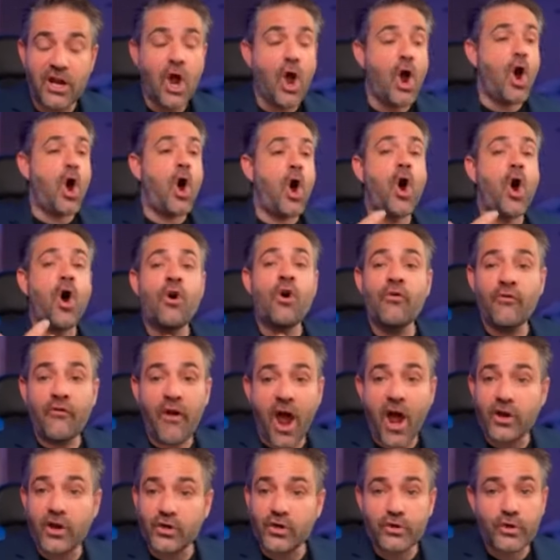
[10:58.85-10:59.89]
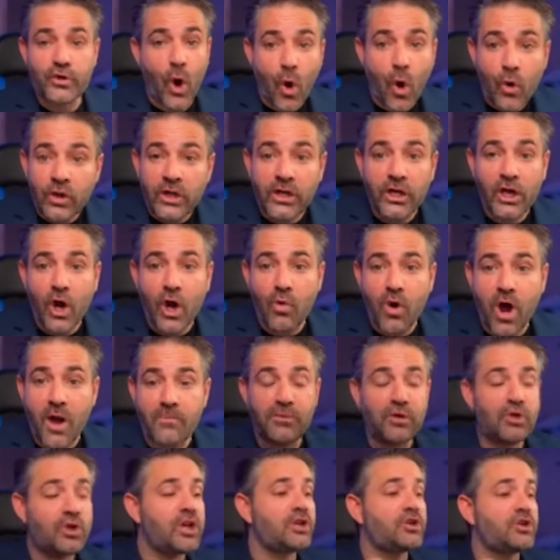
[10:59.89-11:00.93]
home values only go up you
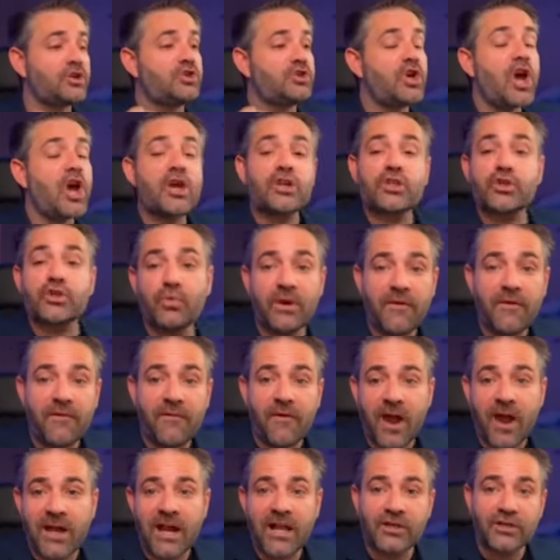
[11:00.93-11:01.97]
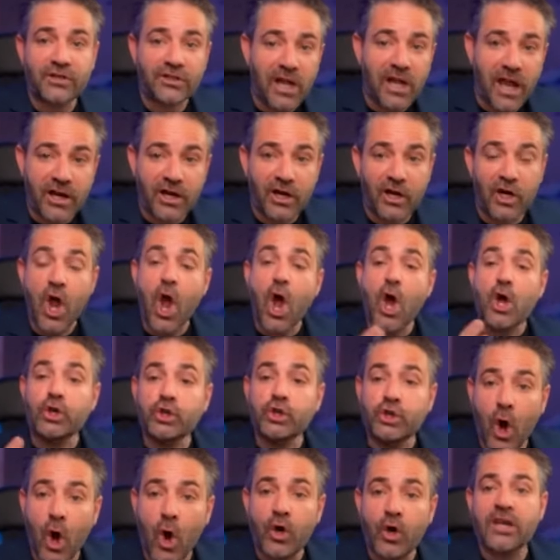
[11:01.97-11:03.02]
can just refinance later
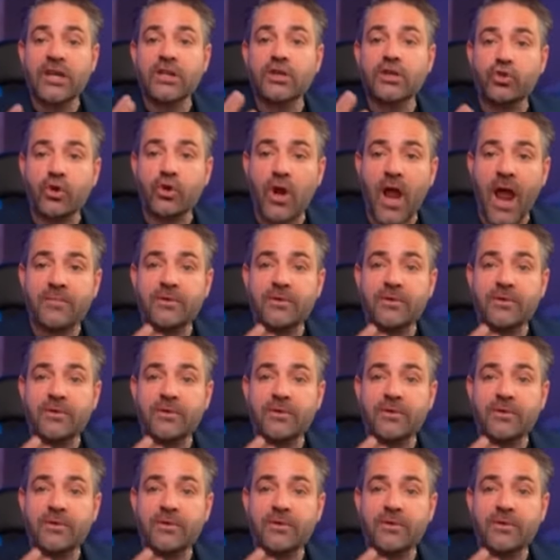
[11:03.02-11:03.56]
don't get trapped